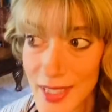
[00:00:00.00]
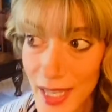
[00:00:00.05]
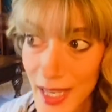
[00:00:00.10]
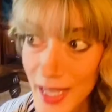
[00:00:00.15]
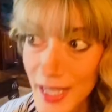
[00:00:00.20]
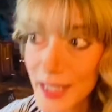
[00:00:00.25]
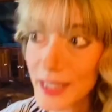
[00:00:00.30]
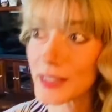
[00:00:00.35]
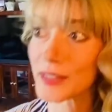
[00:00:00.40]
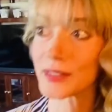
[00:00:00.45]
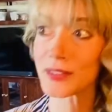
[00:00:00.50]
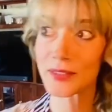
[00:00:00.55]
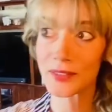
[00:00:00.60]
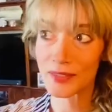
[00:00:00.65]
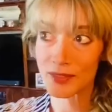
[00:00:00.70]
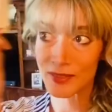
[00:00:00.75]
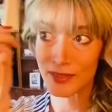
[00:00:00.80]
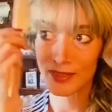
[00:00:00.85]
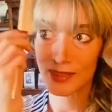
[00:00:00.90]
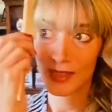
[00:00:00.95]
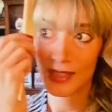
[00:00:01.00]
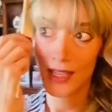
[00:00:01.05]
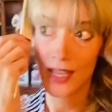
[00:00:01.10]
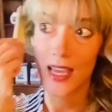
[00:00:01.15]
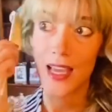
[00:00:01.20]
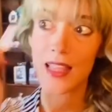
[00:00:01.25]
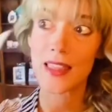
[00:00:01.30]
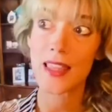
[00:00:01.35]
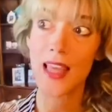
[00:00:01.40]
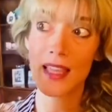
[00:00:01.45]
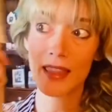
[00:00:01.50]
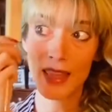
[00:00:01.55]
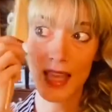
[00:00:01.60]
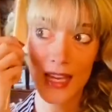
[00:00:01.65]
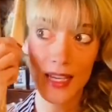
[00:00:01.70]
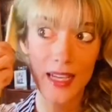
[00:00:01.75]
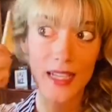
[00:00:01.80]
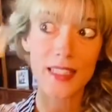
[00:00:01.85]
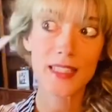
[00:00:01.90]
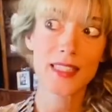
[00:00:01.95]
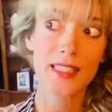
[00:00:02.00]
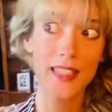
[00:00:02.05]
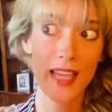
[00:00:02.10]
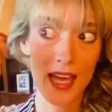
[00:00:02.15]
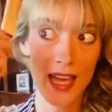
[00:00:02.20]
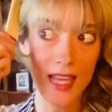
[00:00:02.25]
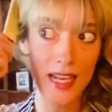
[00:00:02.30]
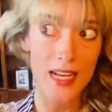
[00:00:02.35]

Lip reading: Yeah. And then, like I said,